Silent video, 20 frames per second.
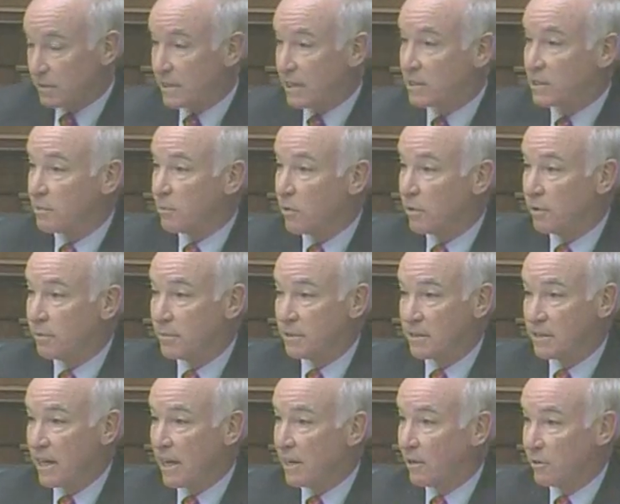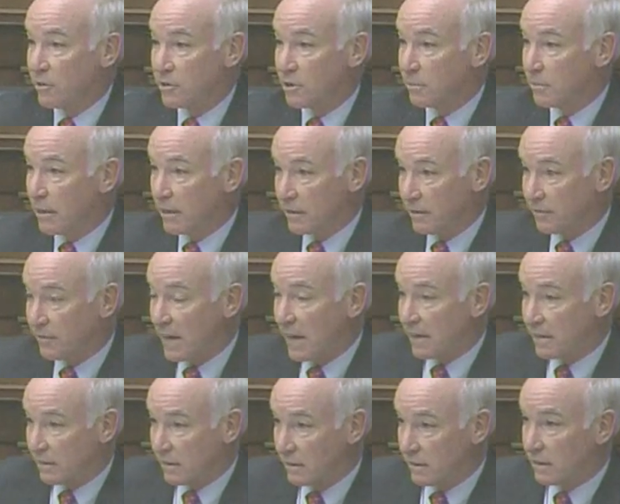testimony of Ms. Gatos about the
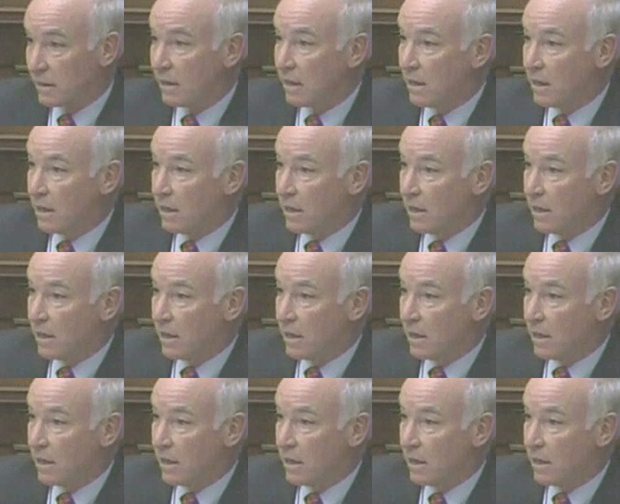fact that